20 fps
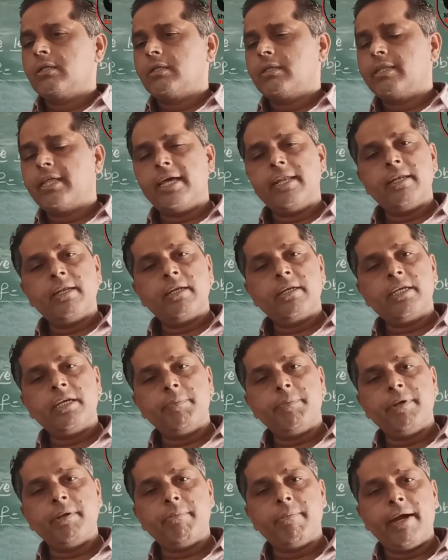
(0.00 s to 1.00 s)
Then
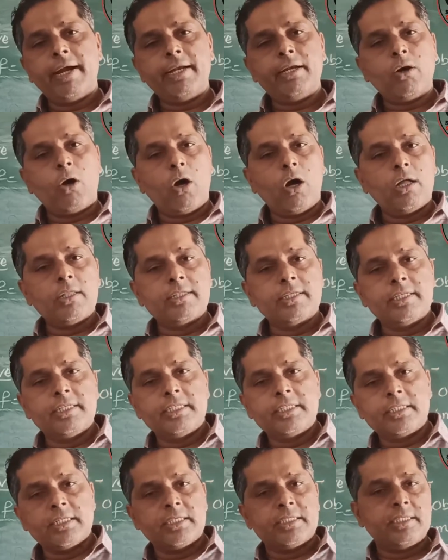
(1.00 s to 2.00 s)
keep in mind all the
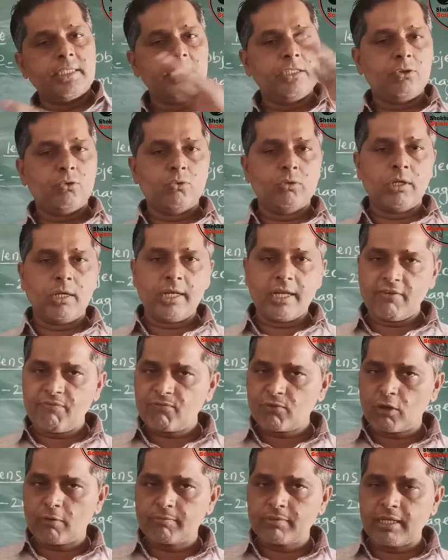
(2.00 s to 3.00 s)
distances to the
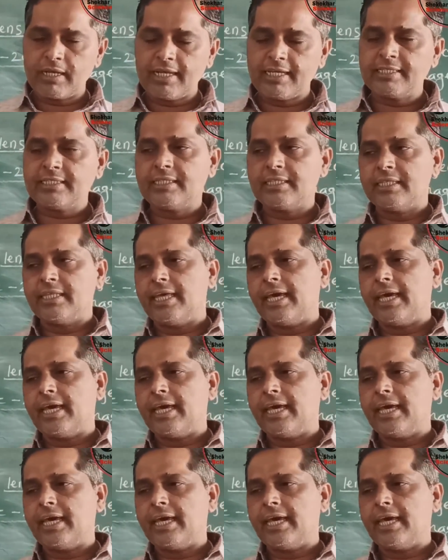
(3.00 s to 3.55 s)
left of the lens,